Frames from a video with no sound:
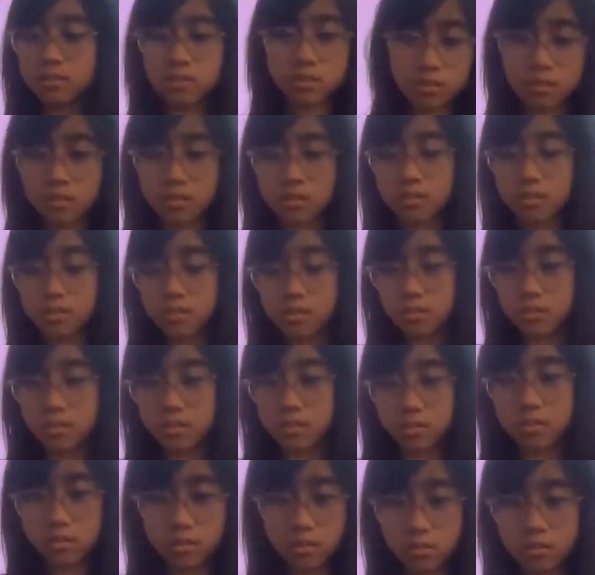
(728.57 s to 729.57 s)

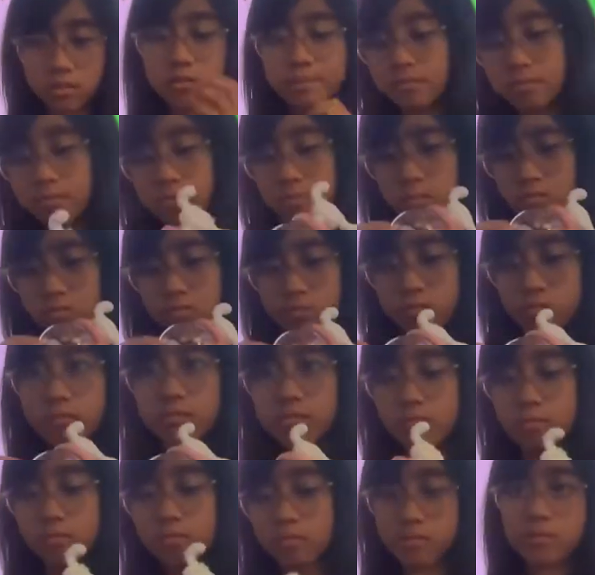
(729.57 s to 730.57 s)

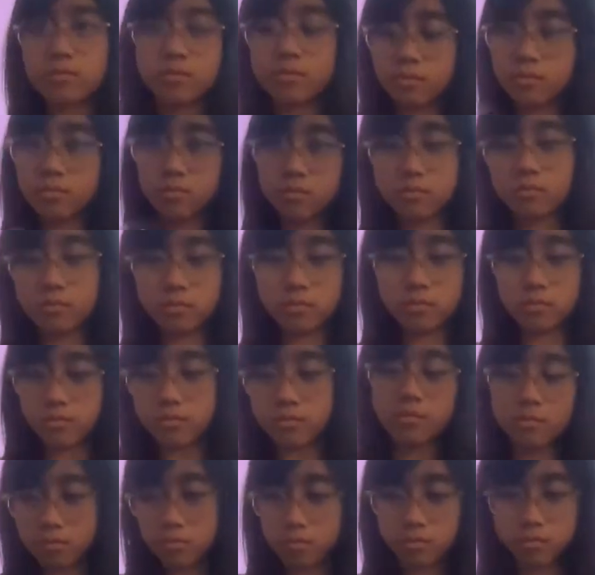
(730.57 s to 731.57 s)

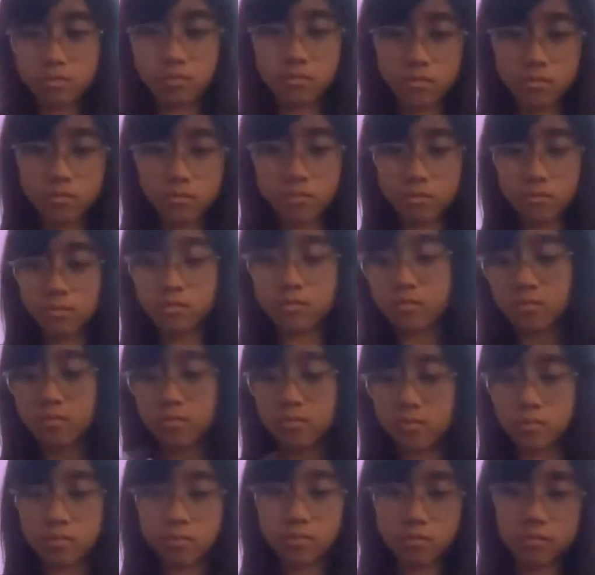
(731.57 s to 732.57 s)

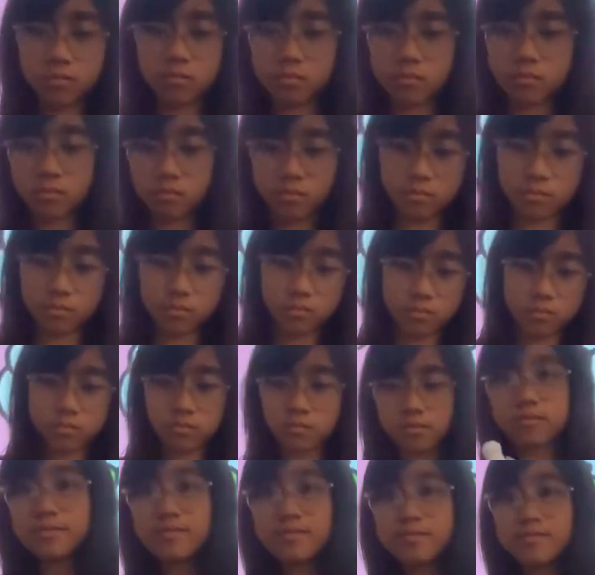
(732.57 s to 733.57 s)

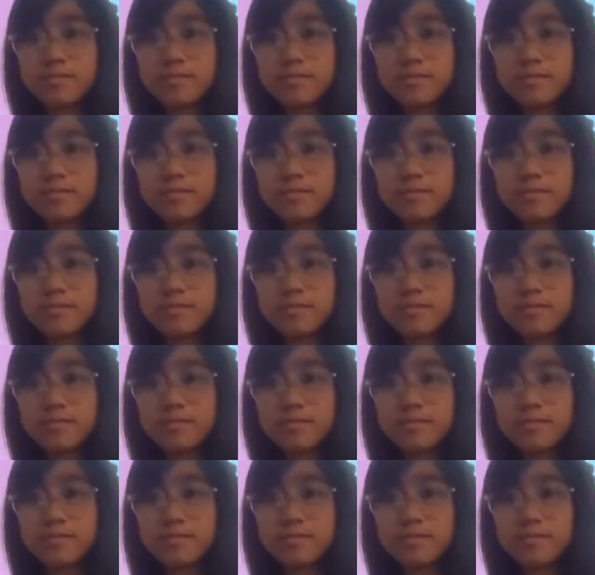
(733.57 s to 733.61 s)
No one is speaking in this clip.